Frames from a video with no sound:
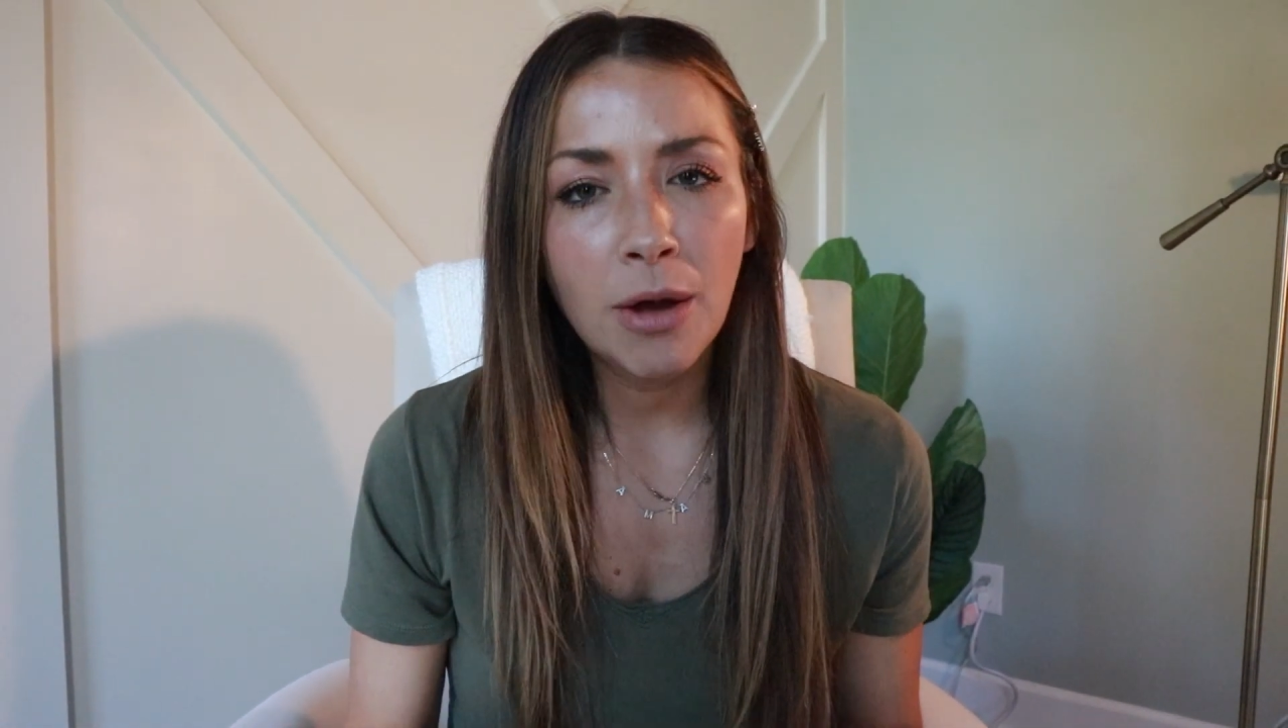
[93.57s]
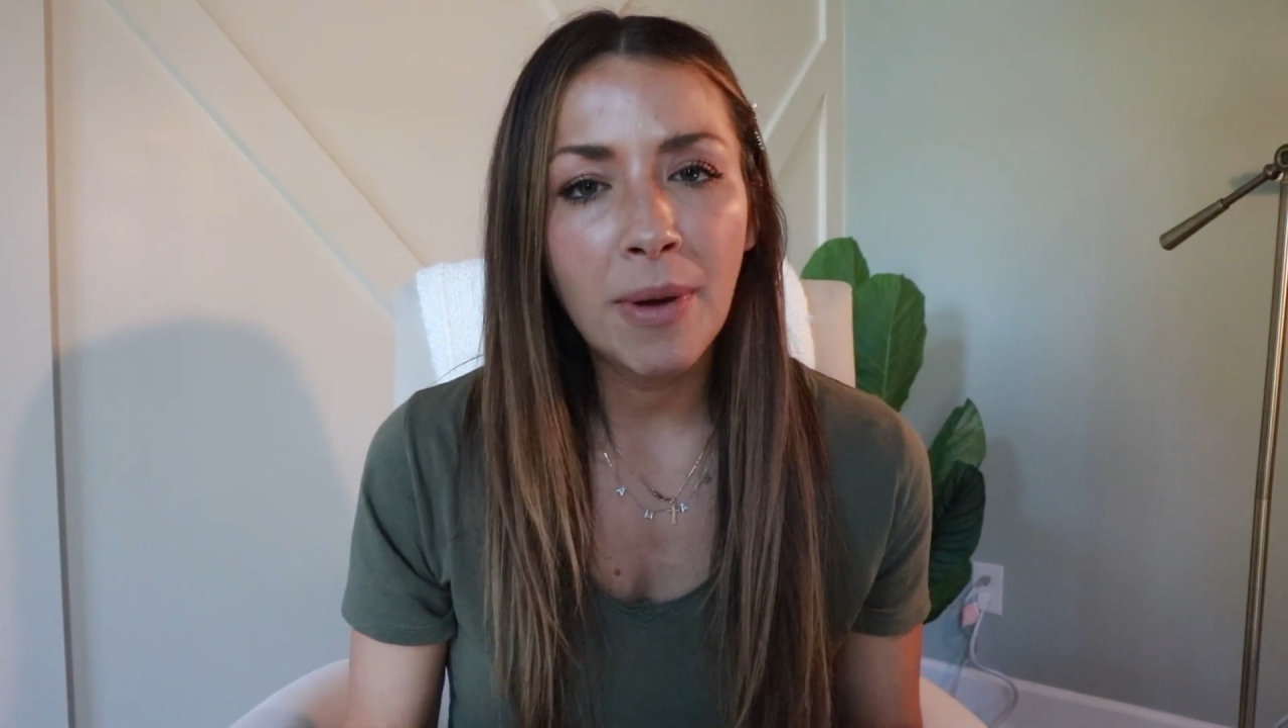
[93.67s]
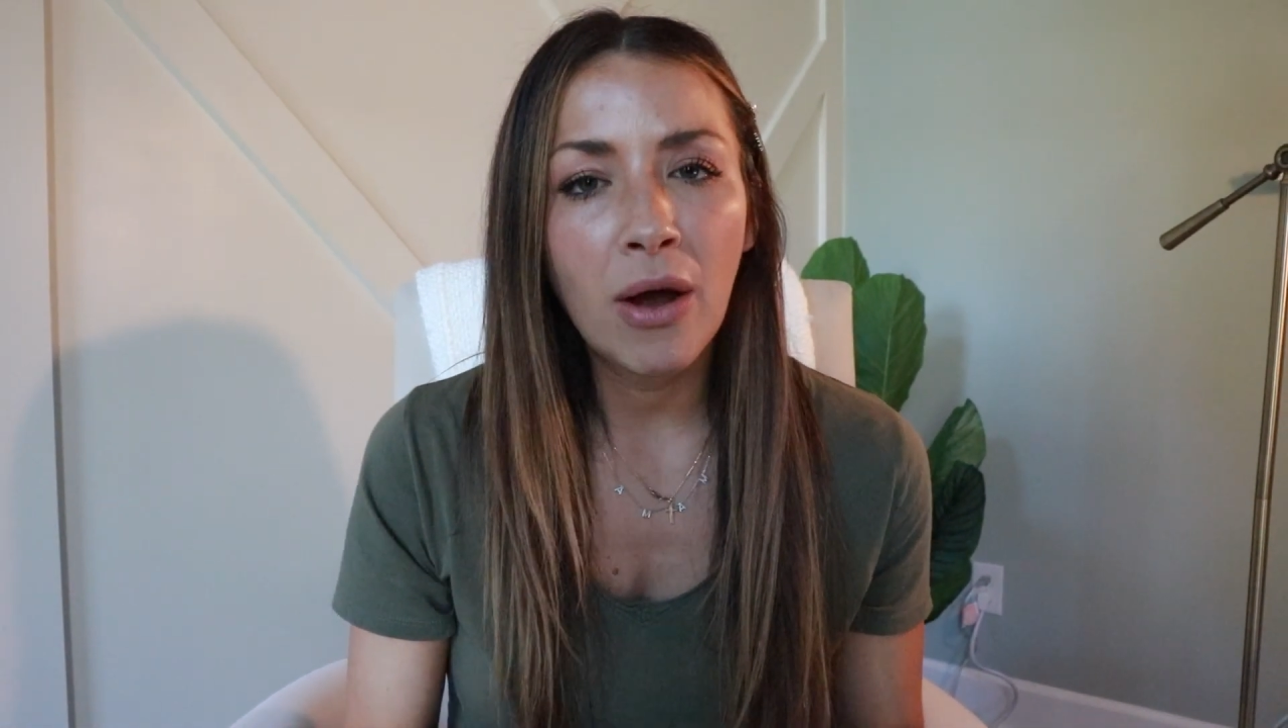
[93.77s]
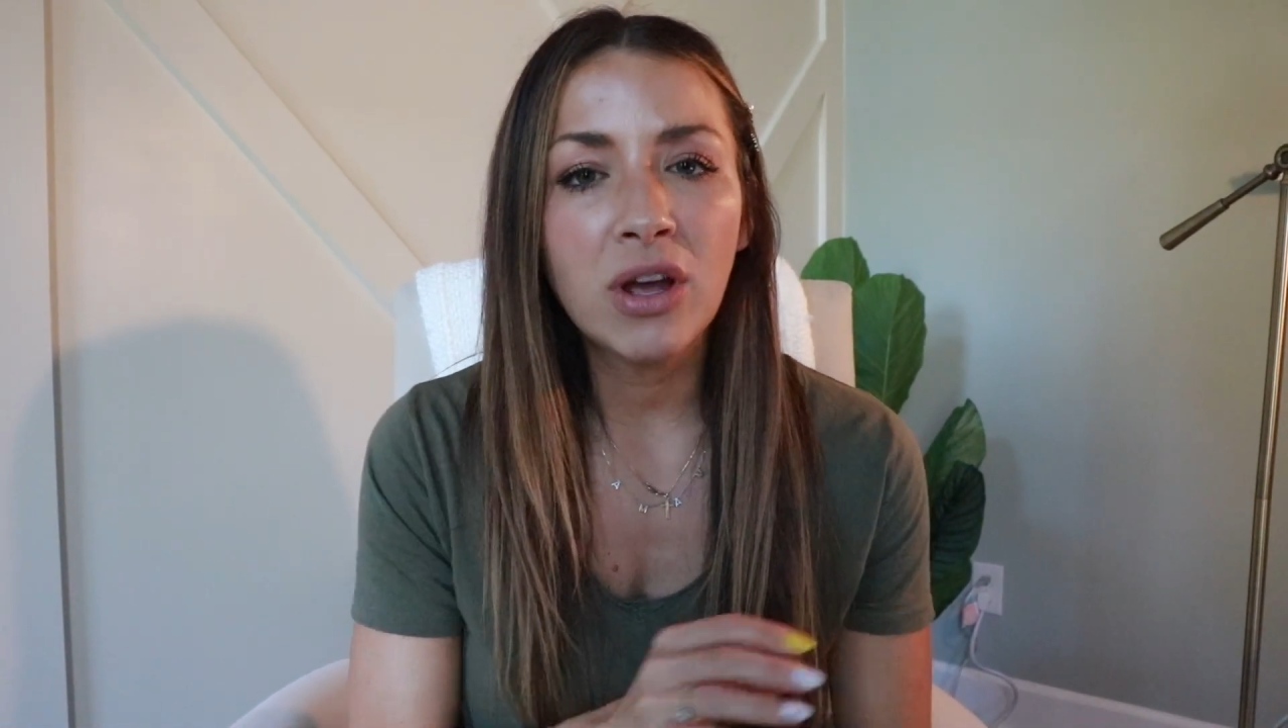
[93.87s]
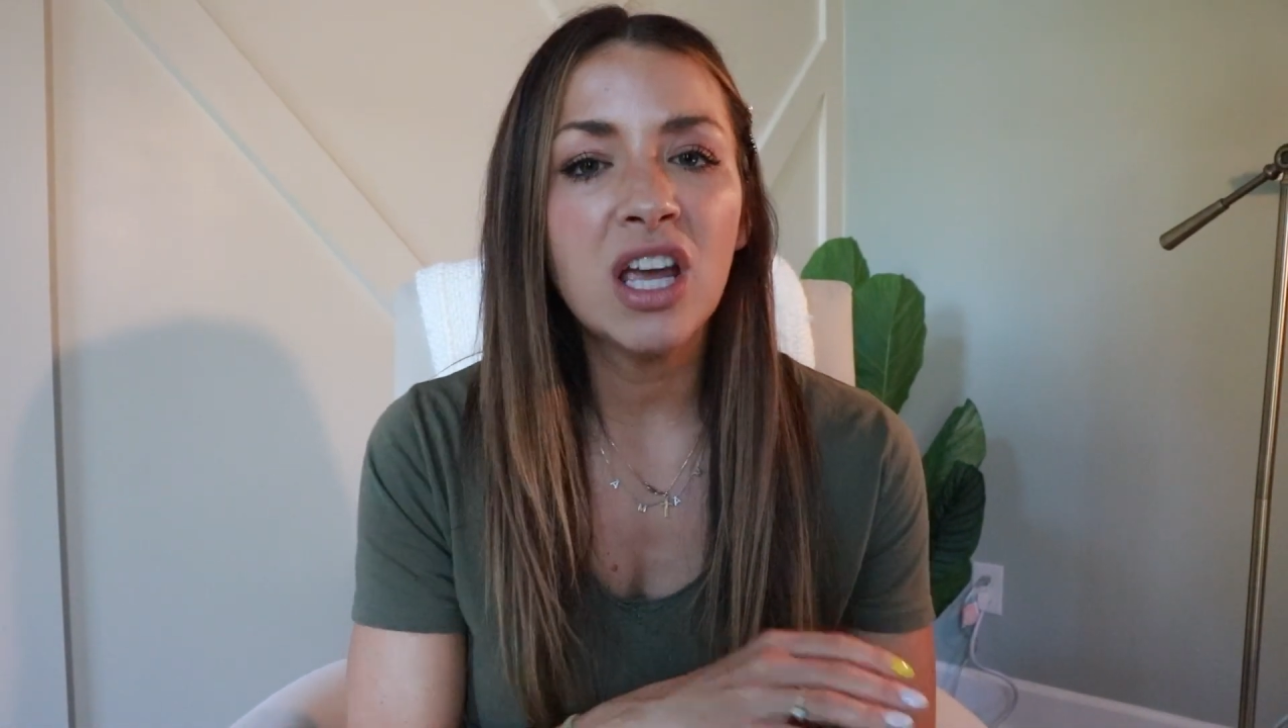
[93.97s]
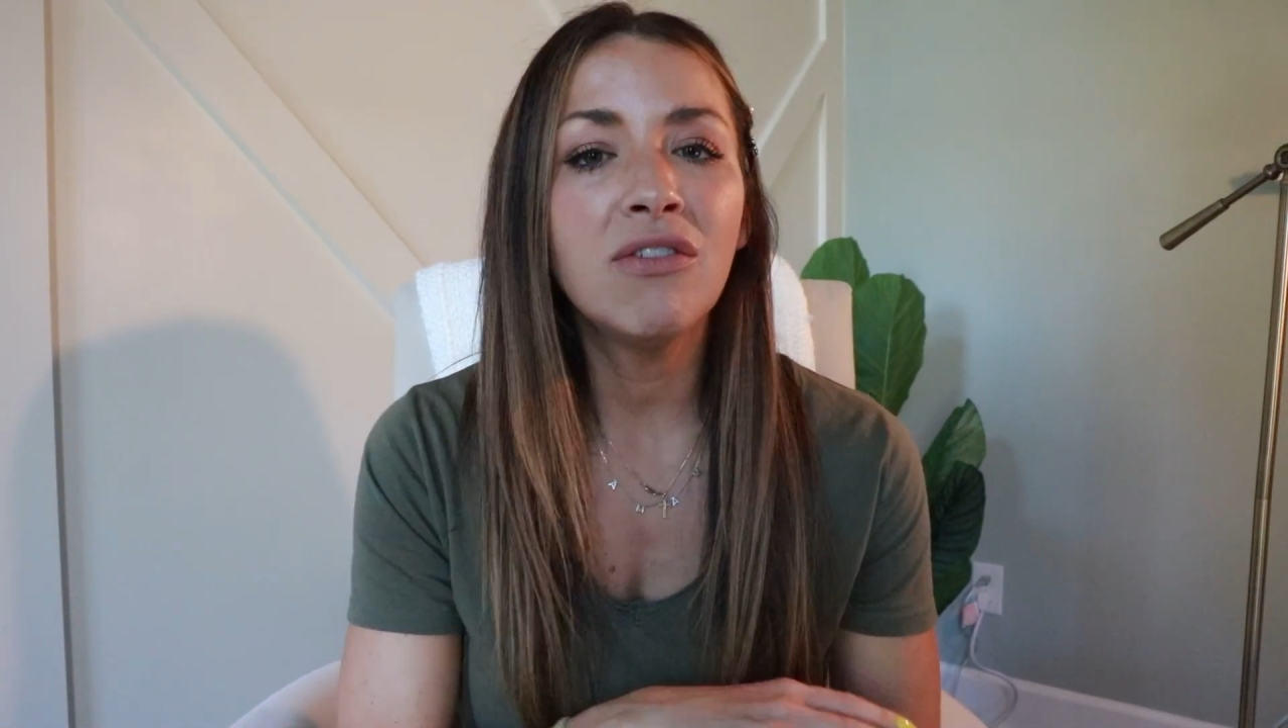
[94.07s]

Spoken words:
about